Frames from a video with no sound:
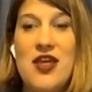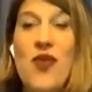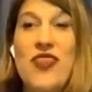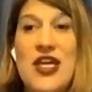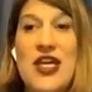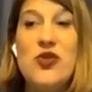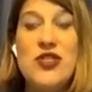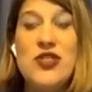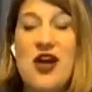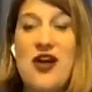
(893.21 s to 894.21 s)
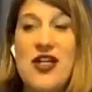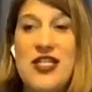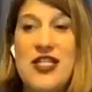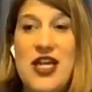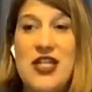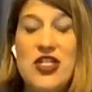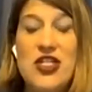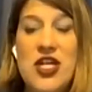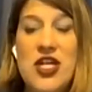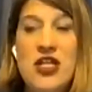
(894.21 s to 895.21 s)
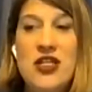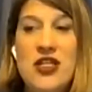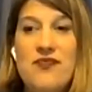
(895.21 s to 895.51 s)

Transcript: when things lose our attention.